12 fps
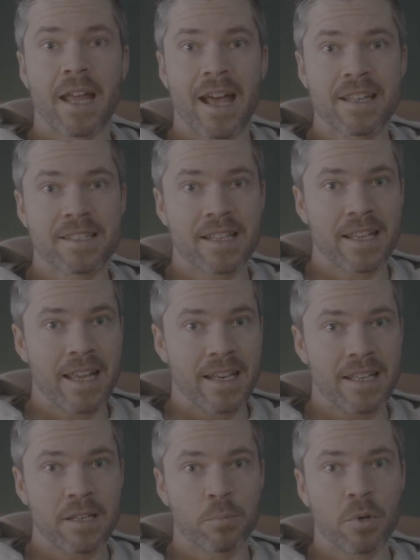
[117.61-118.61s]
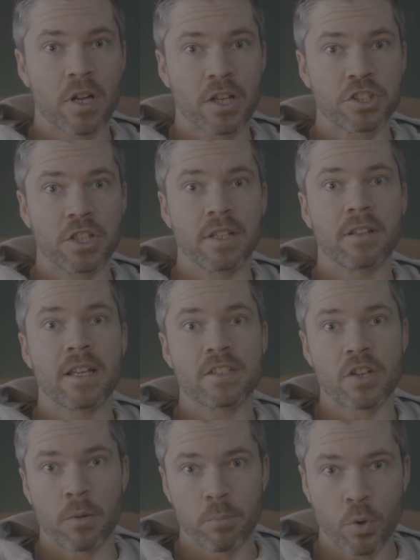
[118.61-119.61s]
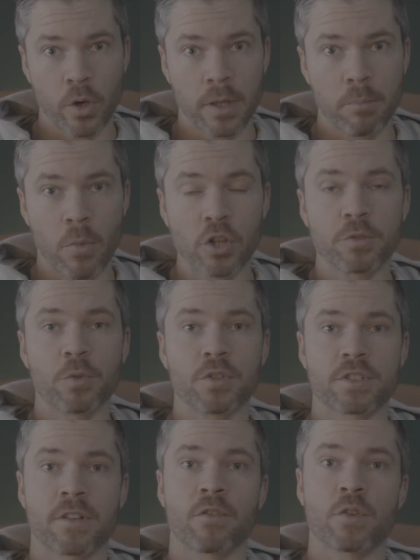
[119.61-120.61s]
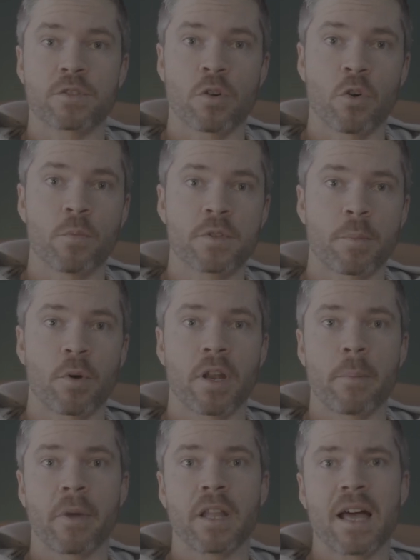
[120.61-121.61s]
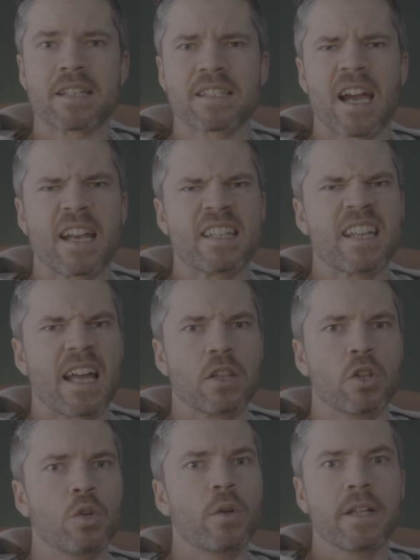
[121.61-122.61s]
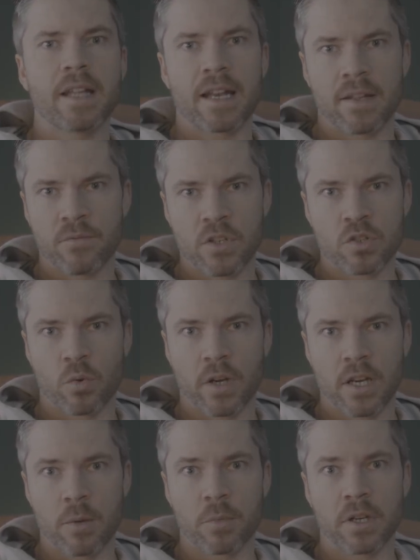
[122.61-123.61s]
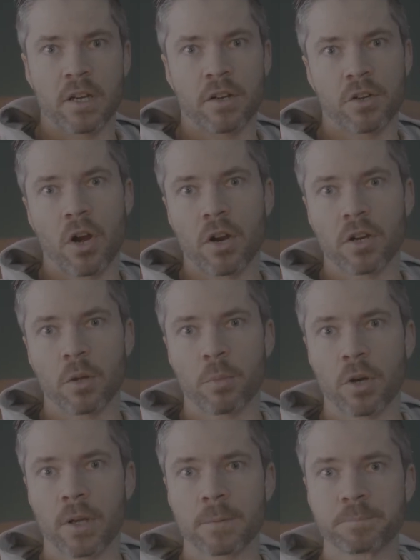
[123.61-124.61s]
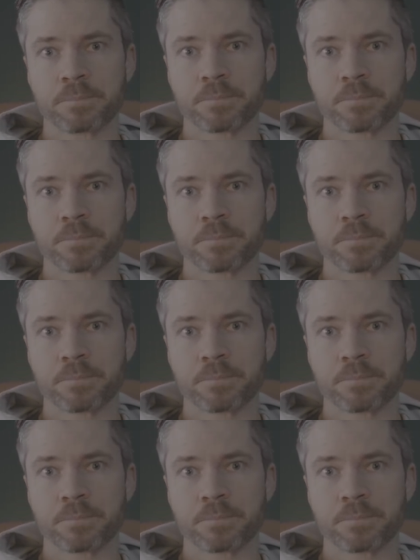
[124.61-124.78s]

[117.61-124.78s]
as they get into production, they start putting multiples of those homes up on MLS, kind of diluting that inventory number here in Cochrane, Alberta.